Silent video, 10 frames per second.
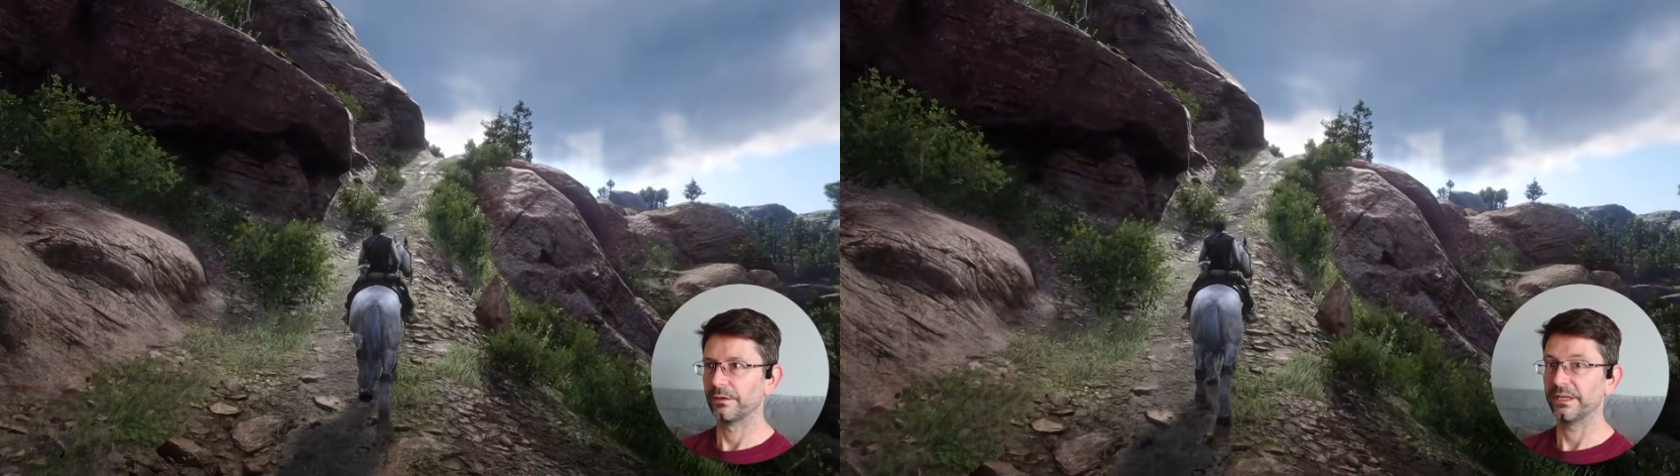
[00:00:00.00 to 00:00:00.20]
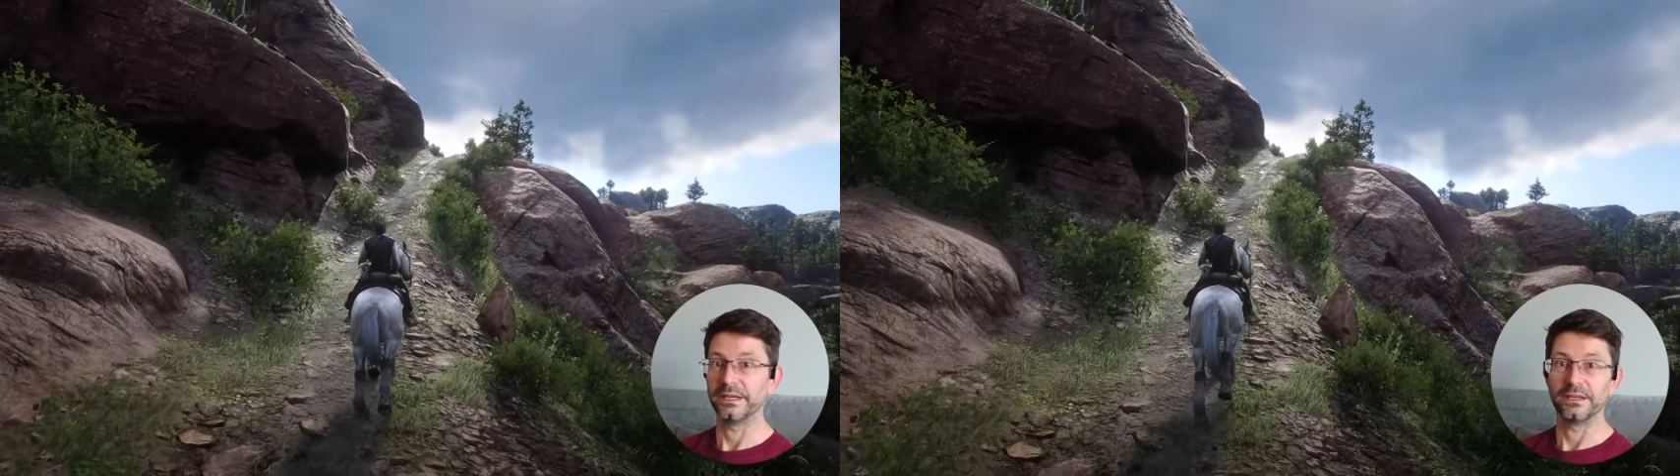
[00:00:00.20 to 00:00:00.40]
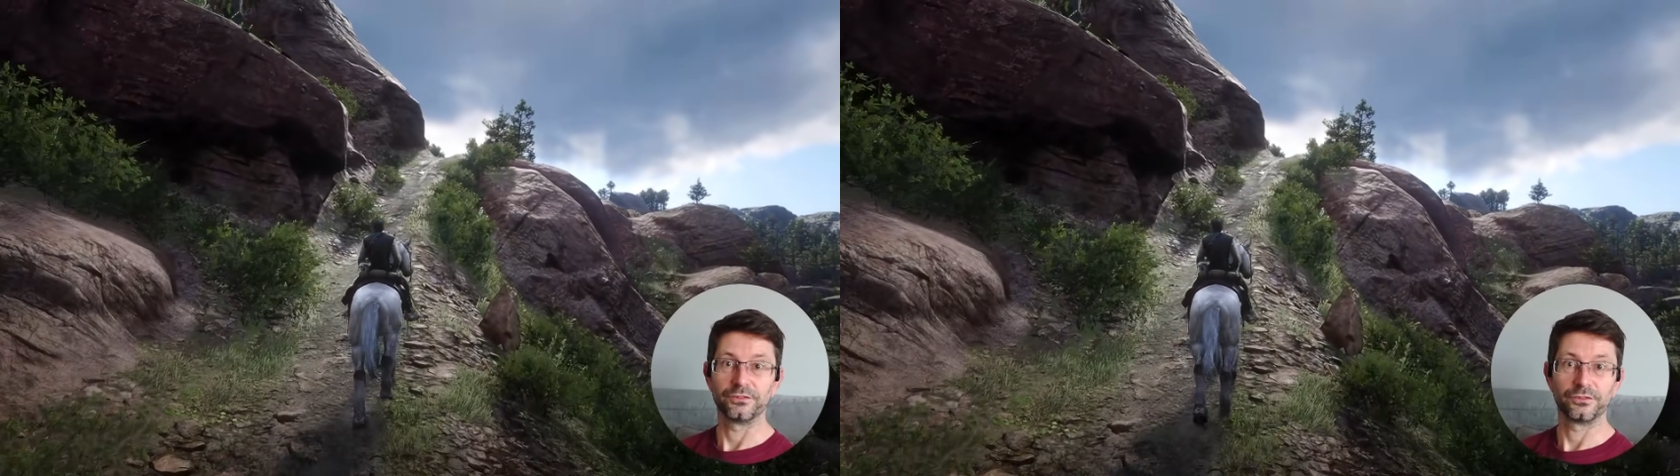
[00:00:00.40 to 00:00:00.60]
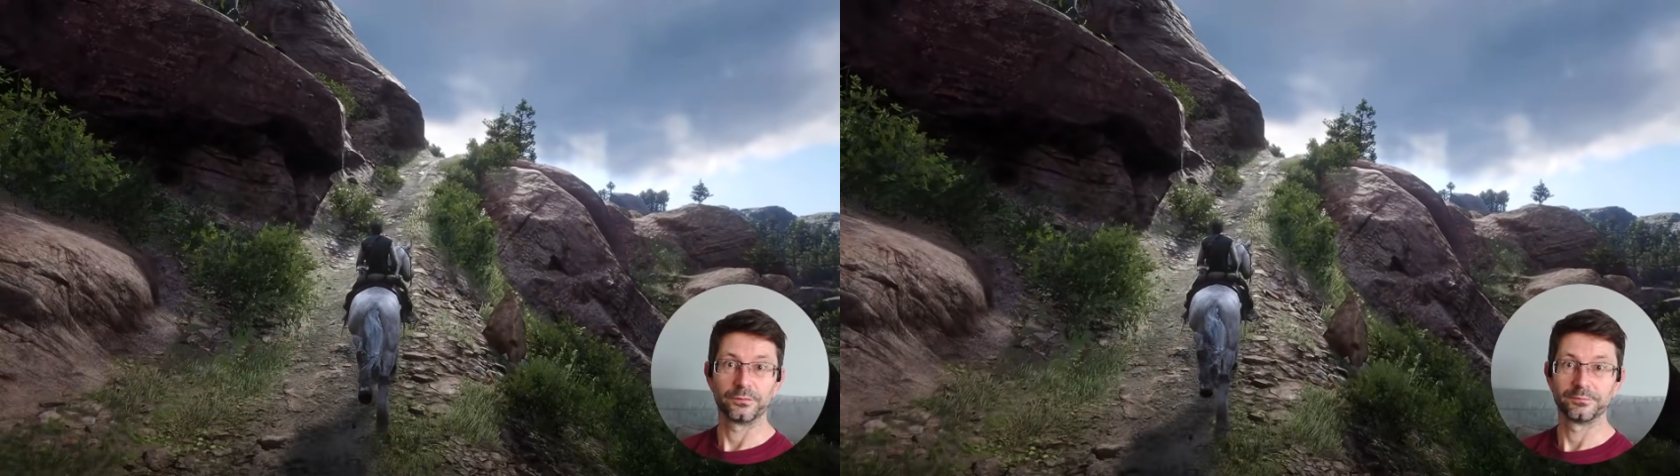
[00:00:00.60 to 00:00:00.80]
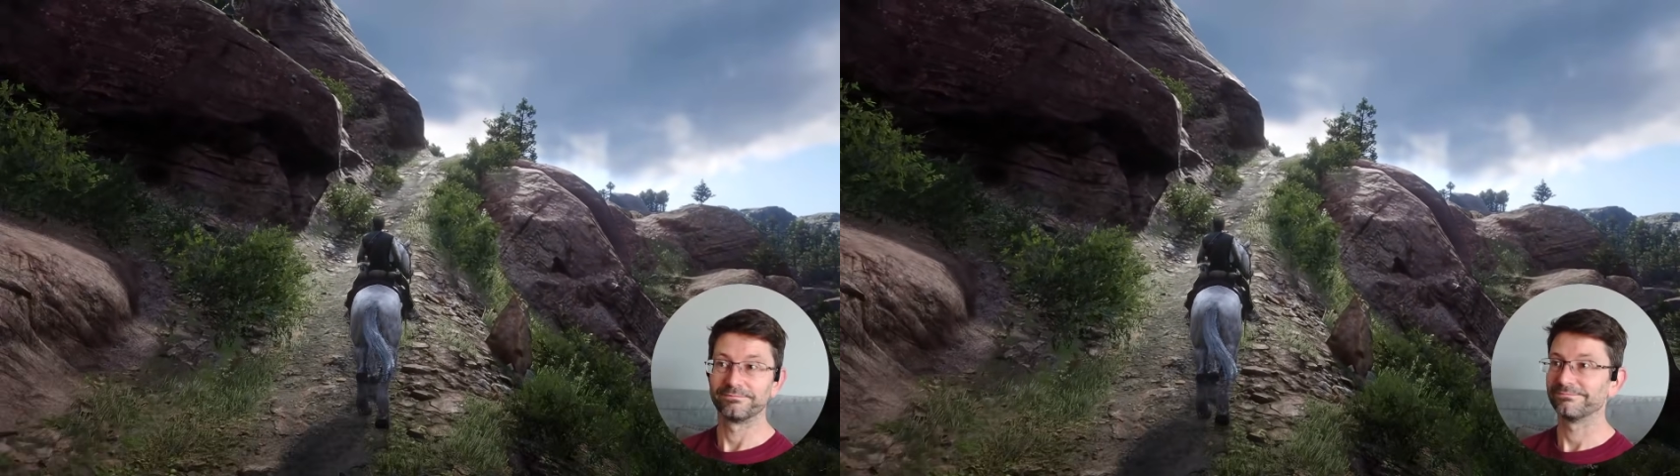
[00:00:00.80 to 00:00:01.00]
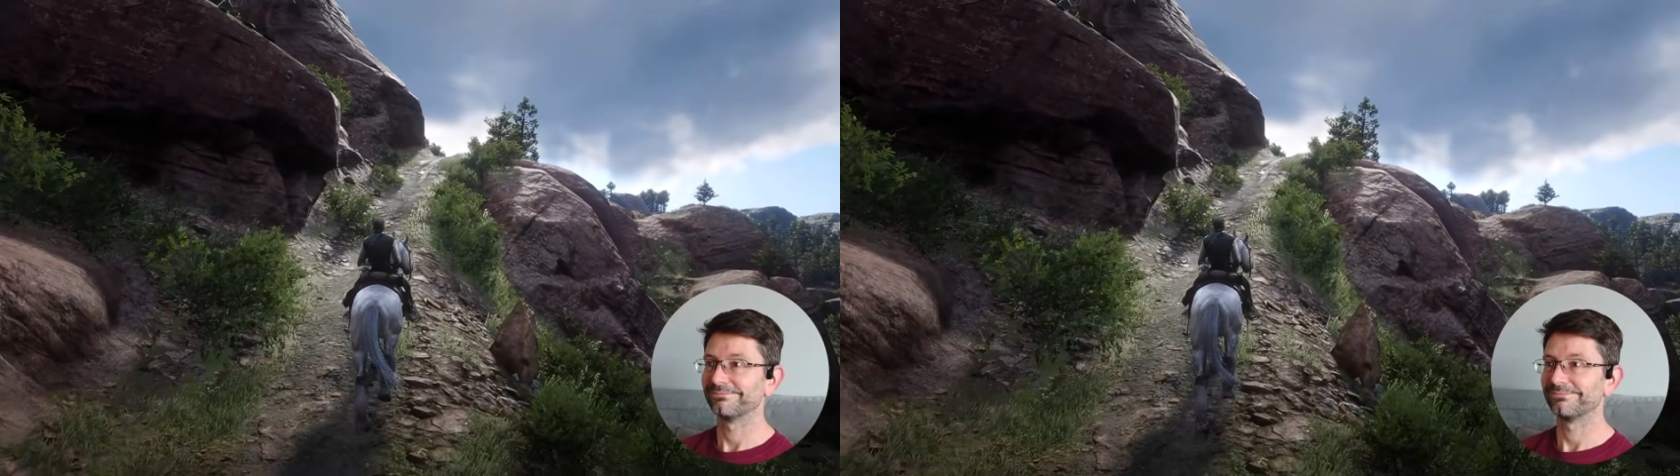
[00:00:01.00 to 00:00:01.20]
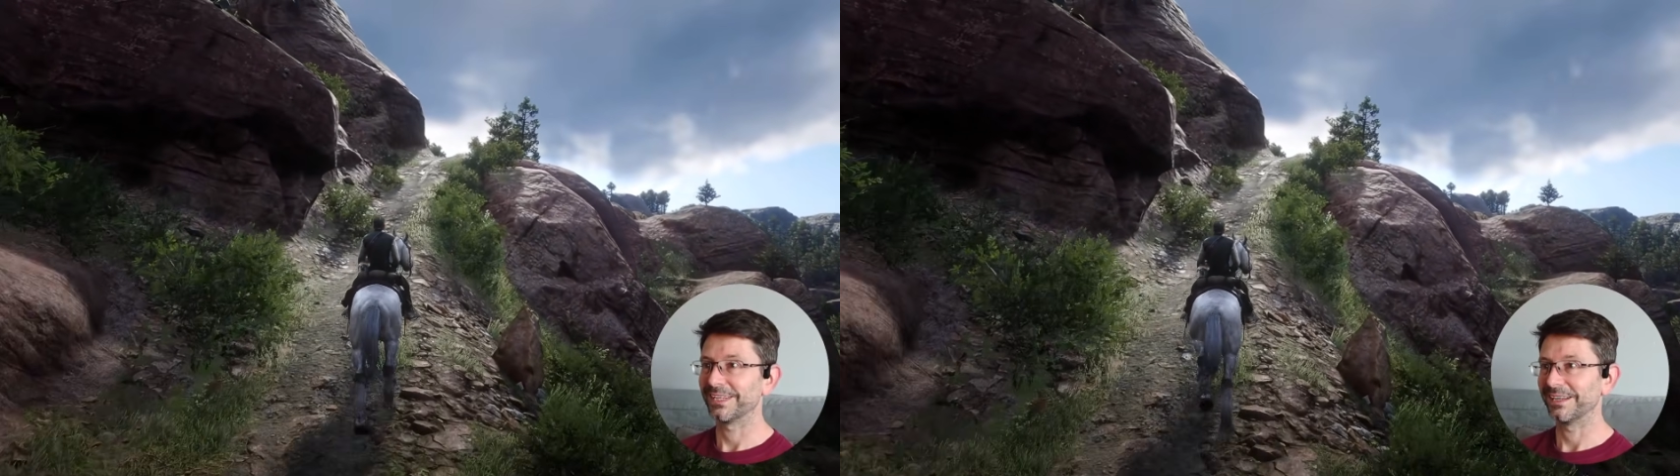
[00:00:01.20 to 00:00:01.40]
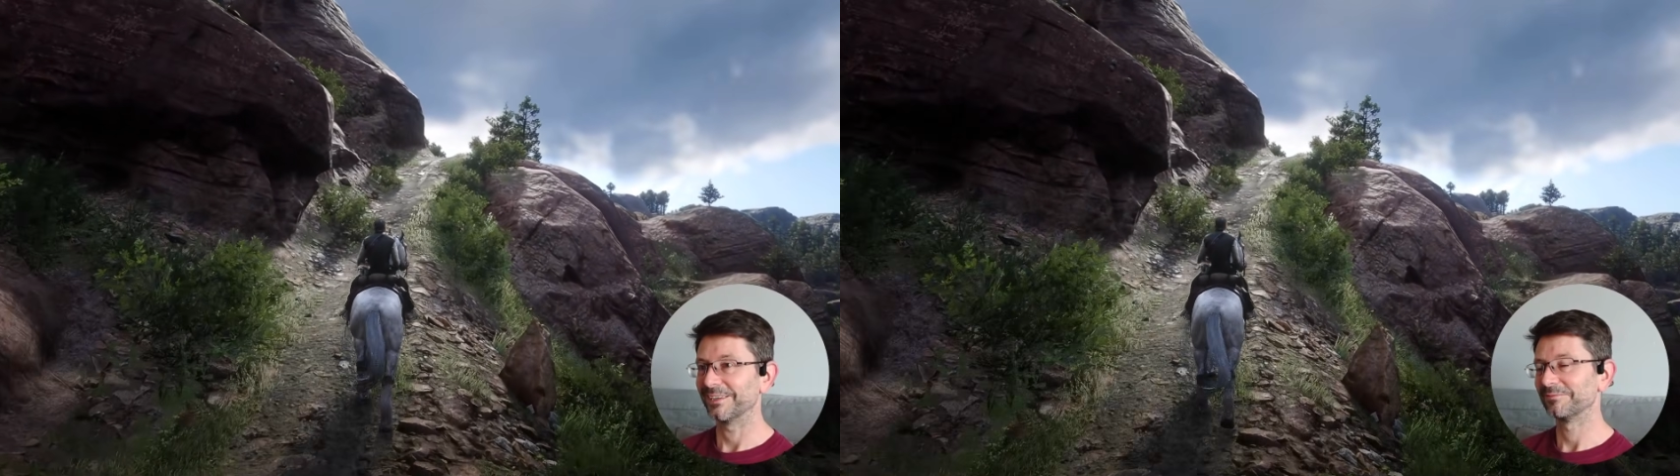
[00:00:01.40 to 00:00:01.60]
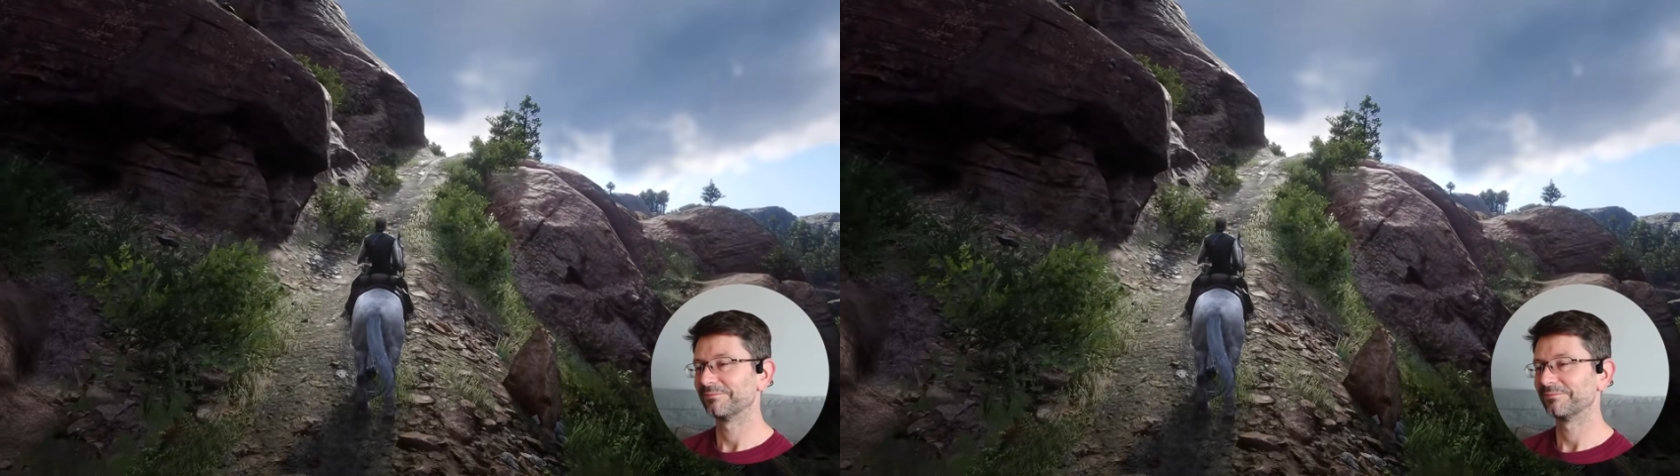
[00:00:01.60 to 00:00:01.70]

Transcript: years, And,